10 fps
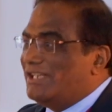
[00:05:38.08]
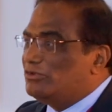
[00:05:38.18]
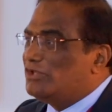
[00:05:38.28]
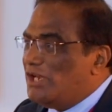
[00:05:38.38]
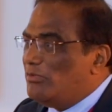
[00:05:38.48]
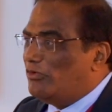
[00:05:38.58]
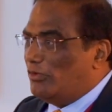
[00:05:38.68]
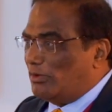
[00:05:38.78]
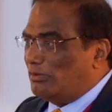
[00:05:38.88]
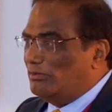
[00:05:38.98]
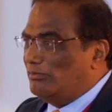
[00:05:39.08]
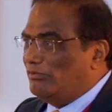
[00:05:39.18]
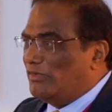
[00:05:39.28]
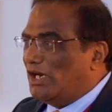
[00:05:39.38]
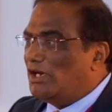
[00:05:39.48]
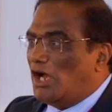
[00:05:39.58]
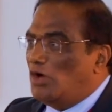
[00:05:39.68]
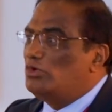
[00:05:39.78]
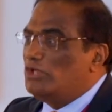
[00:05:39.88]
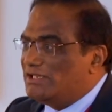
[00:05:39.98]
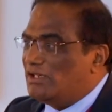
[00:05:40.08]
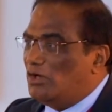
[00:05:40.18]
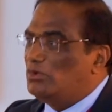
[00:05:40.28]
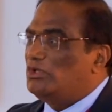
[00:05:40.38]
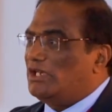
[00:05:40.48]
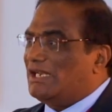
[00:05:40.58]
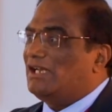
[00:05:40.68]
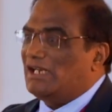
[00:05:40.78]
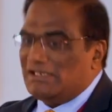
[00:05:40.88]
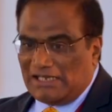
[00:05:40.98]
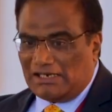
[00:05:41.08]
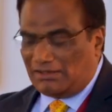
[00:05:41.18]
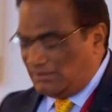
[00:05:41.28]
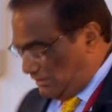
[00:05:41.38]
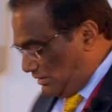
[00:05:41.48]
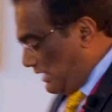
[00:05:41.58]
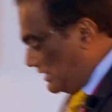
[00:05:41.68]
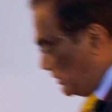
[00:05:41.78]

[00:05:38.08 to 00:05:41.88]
they have seen before? And how do they recognize that? That's